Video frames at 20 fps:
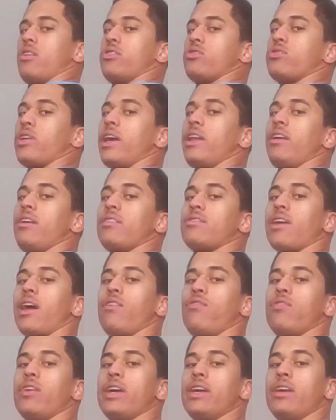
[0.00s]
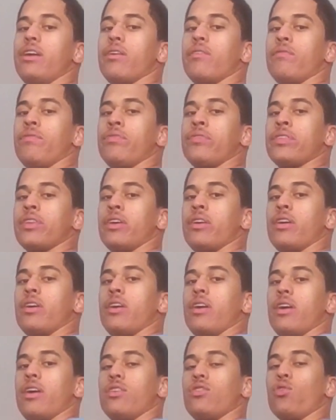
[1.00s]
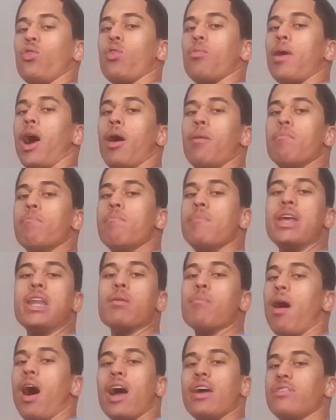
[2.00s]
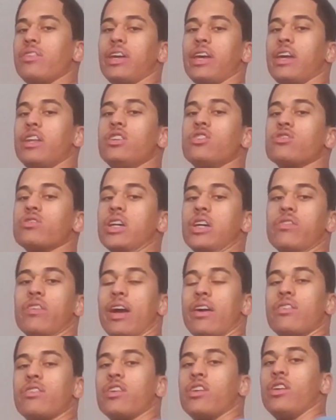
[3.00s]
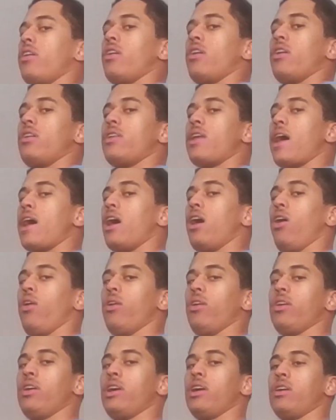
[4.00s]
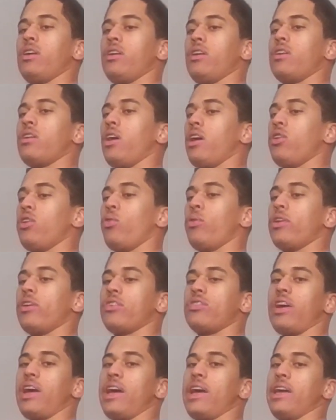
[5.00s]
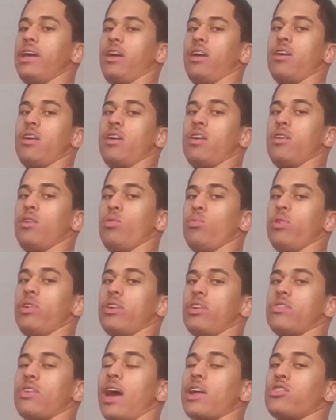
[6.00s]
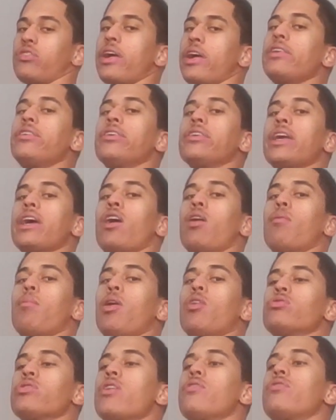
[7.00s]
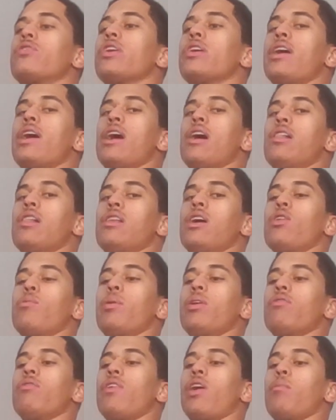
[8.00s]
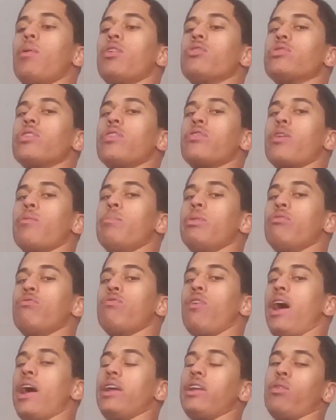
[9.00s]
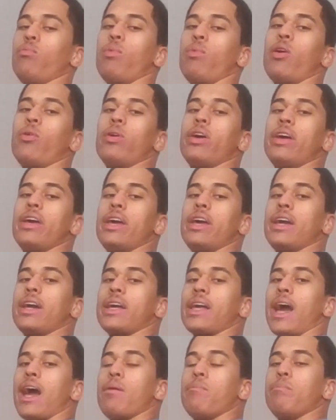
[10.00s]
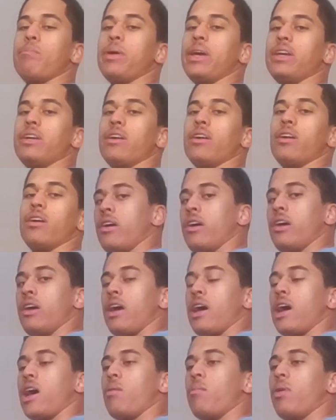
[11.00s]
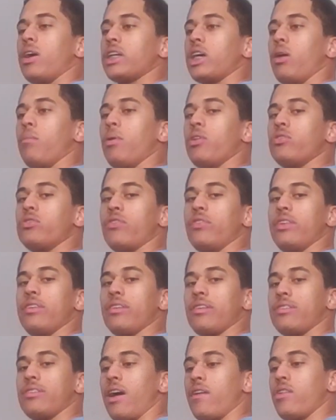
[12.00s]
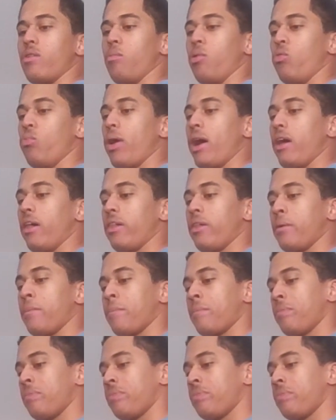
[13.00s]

Training safely is all about minimizing injury risk. Now, I know what you're saying. You're exaggerating the elbow drift. A little bit of elbow drift can be fine. Well, it can be. How much elbow drift is acceptable? Well,